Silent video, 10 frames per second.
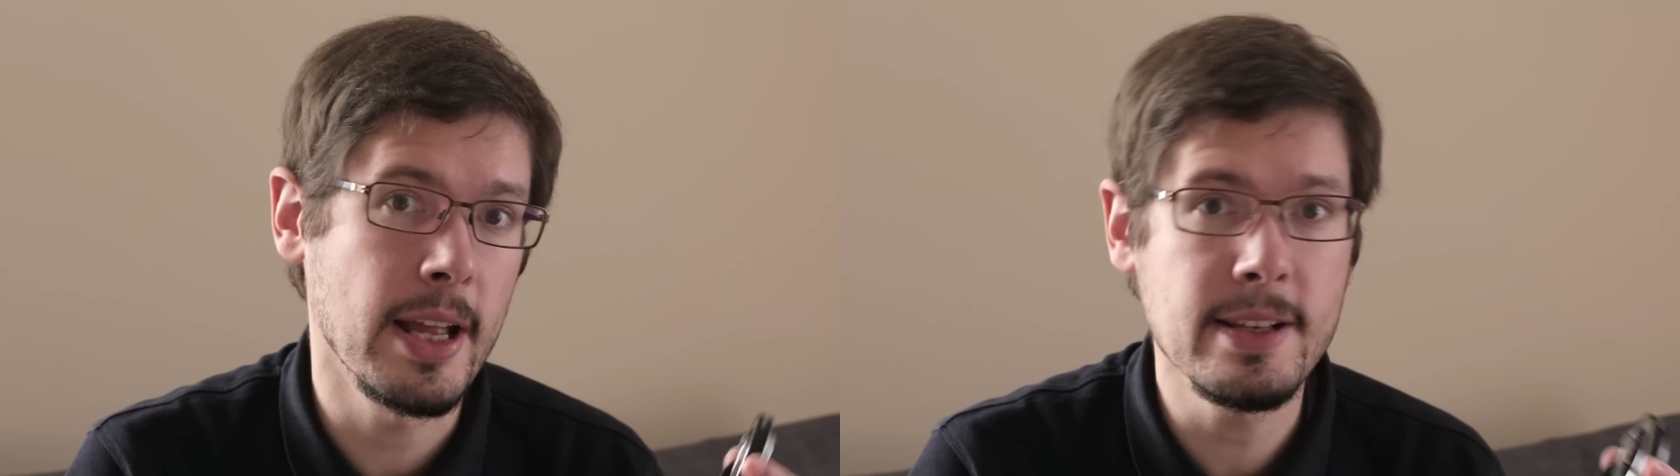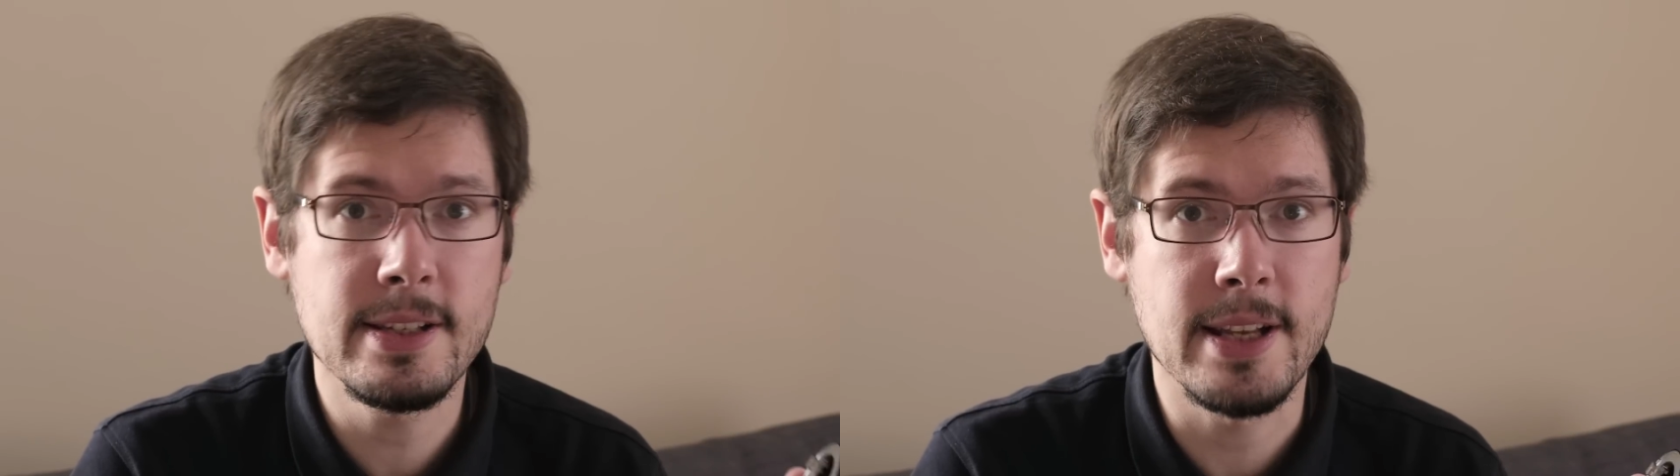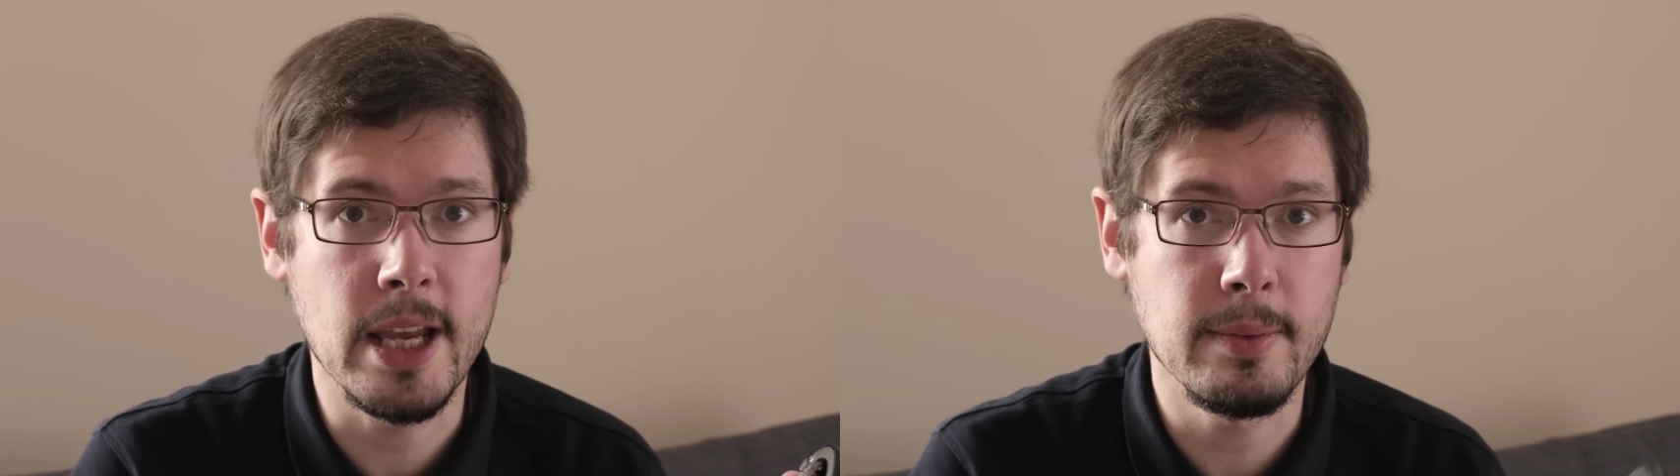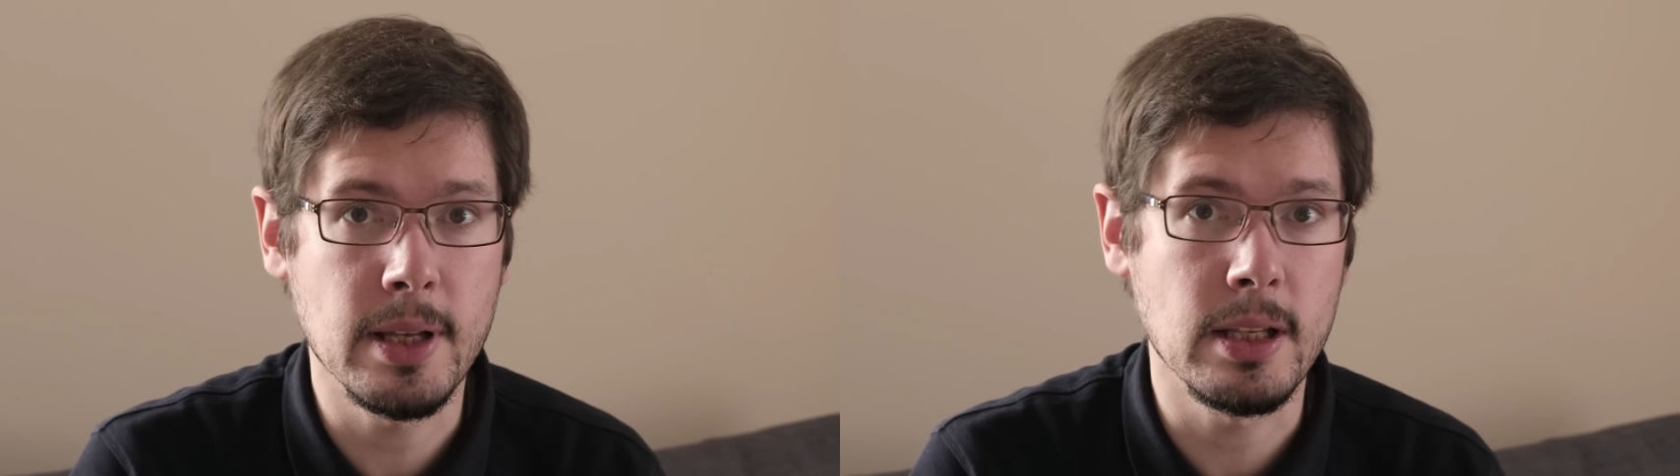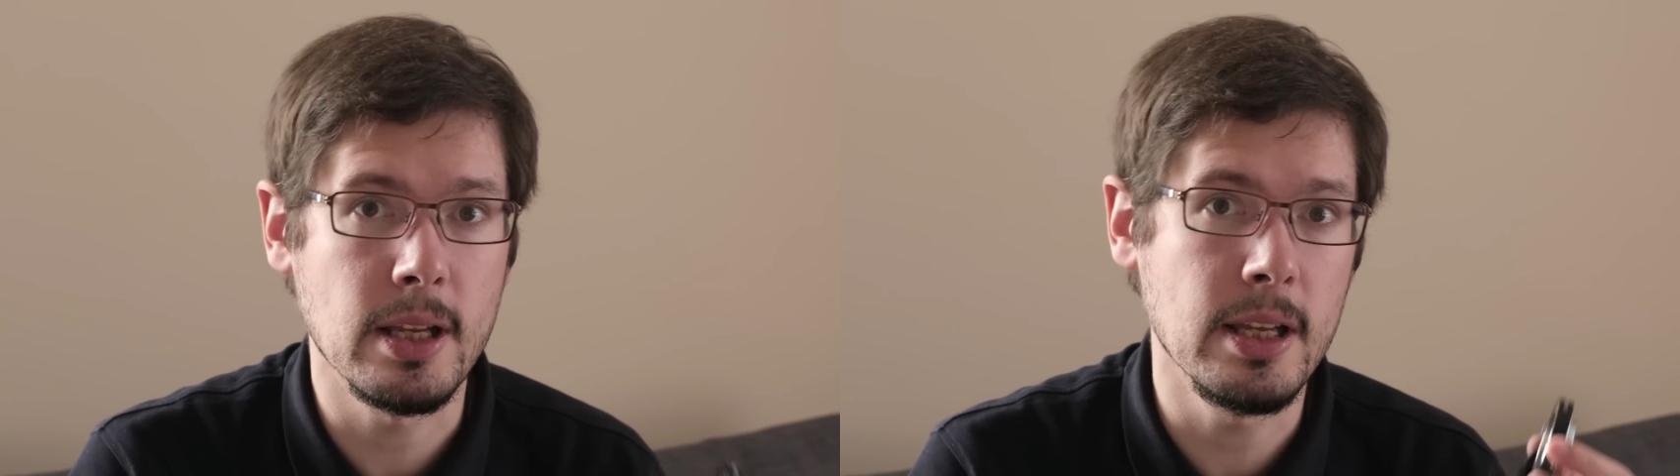lens name
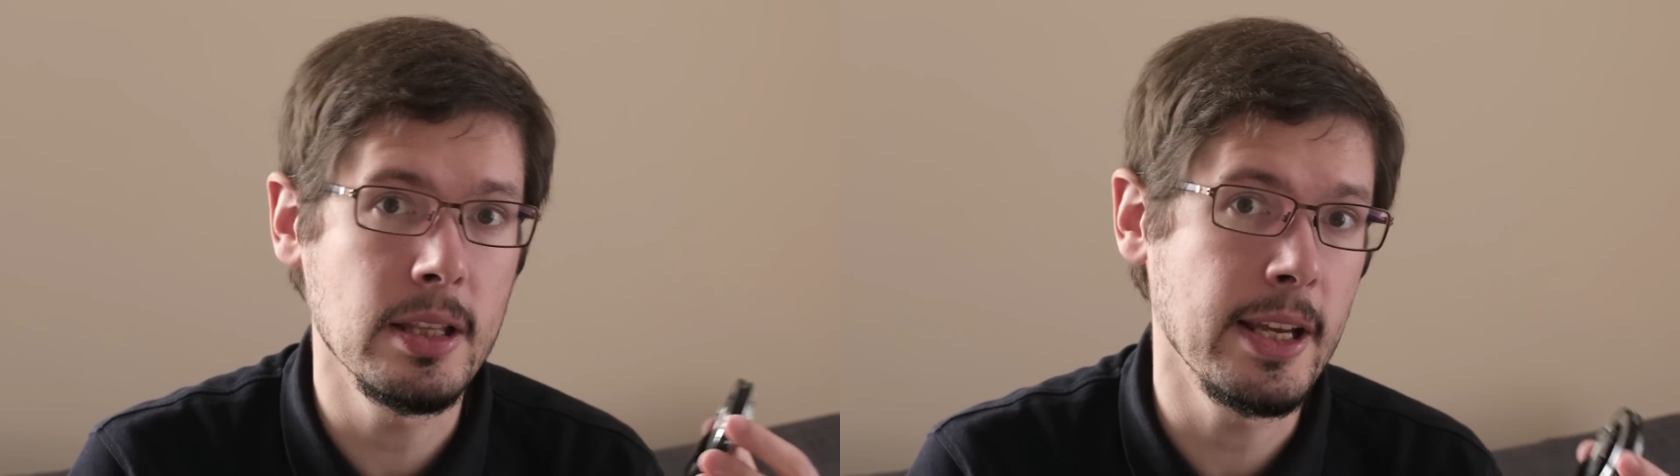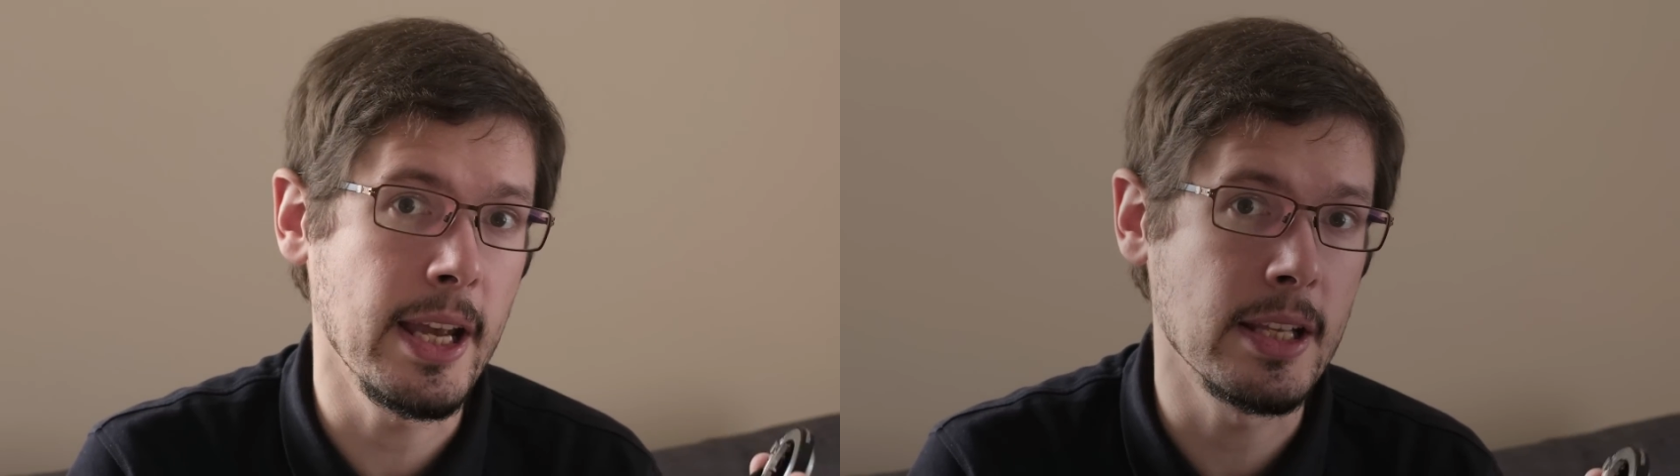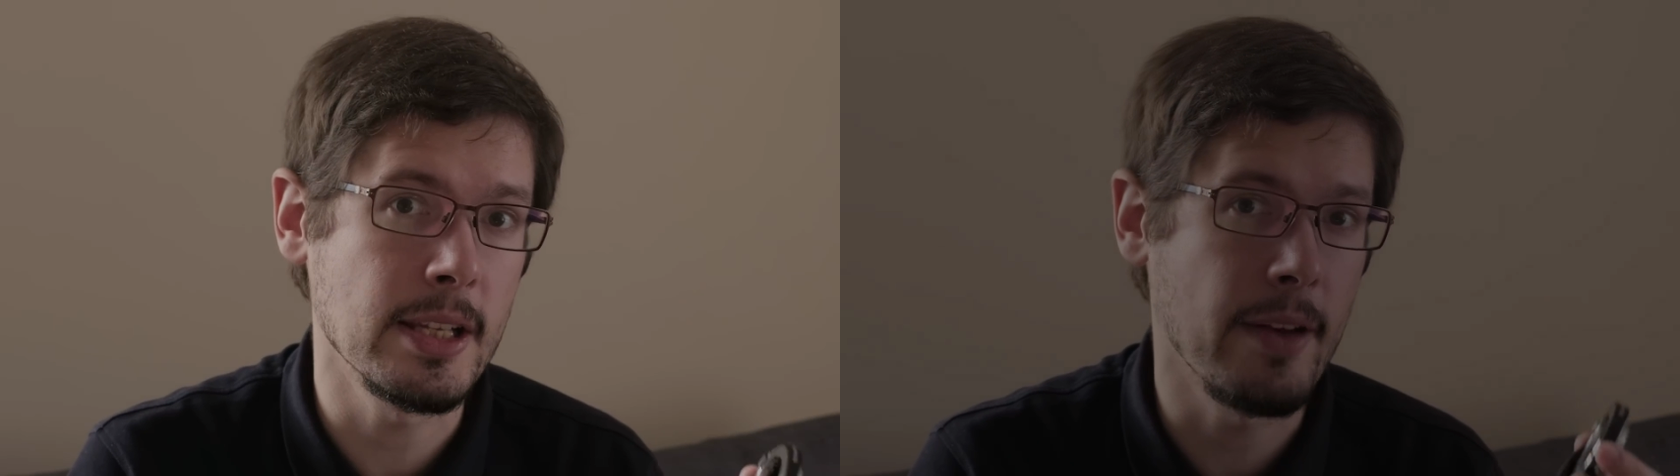that indicates